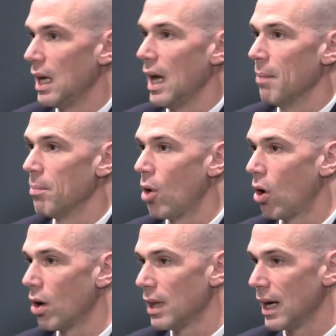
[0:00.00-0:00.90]
And
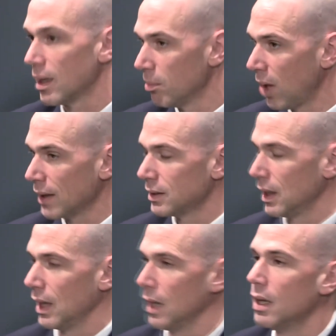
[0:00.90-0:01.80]
part of that
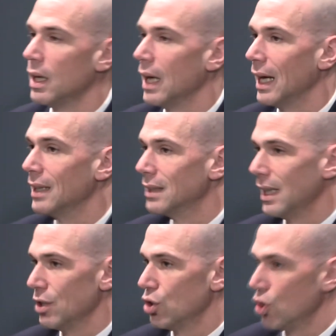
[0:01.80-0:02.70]
complexity is
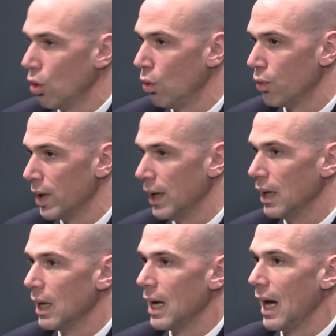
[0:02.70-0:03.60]
that
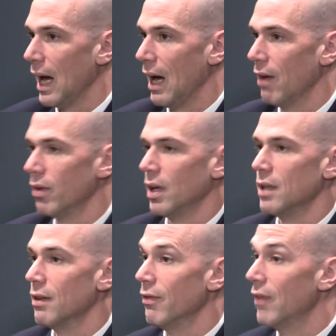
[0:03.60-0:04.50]
children have
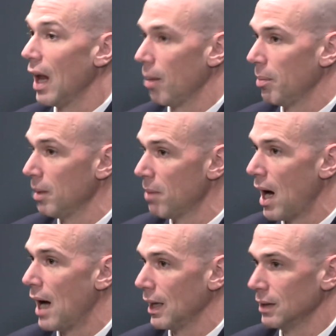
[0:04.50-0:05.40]
developing
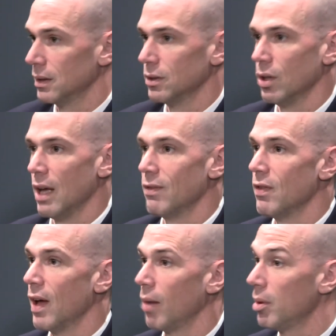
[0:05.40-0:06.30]
bodies, and so they have
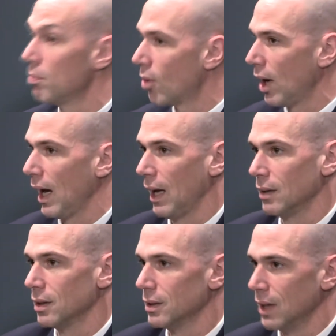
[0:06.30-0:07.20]
developing
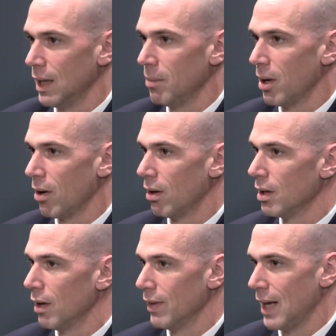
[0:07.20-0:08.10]
brains, as any parent
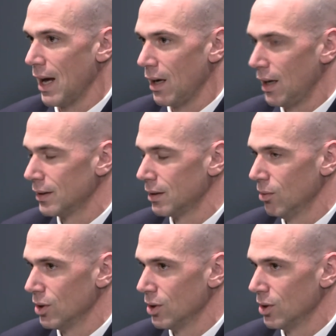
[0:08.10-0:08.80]
of an adolescent will